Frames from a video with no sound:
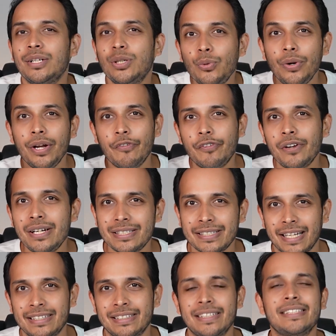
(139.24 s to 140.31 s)
two different
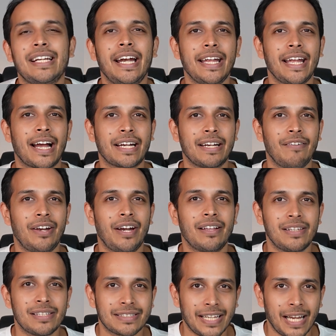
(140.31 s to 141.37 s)
senses getting activated
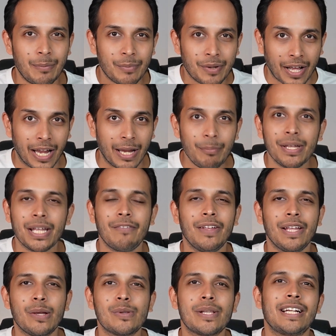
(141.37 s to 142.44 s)
at the same time,
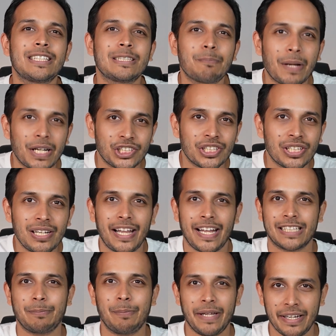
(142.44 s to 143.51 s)
giving you that special
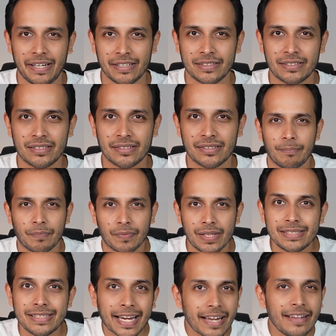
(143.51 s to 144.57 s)
experience.
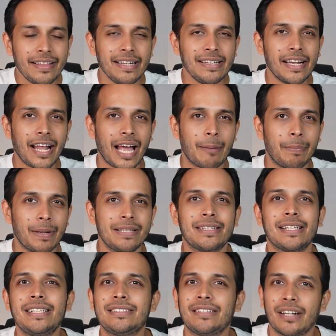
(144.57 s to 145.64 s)
The second thing that happens
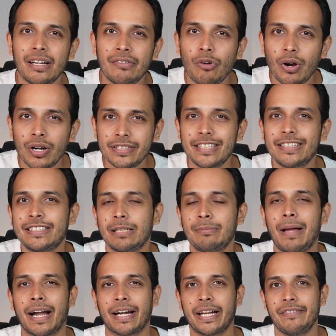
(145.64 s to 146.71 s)
is reward system
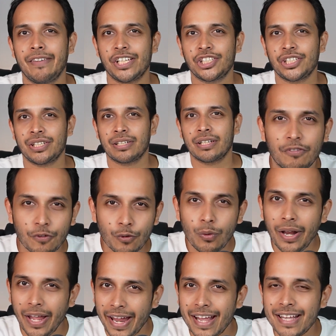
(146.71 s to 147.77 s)
activation.
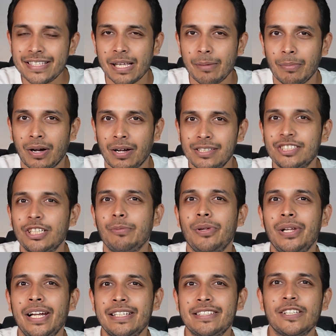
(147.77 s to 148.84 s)
Food ASMR
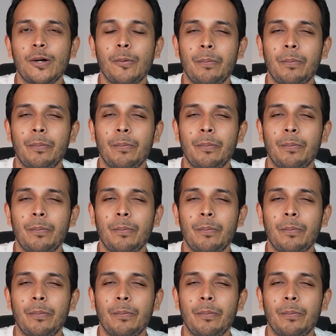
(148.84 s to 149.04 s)
stimulates your